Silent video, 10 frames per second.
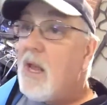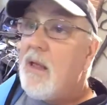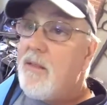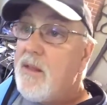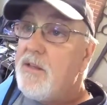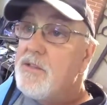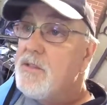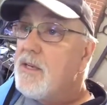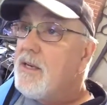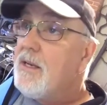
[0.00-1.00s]

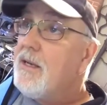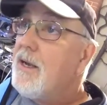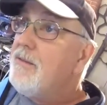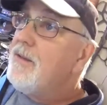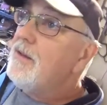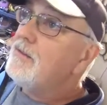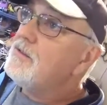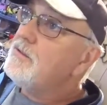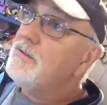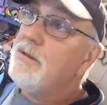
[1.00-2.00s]
these I think
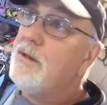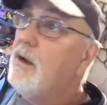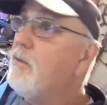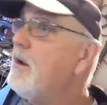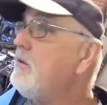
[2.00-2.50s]
it's around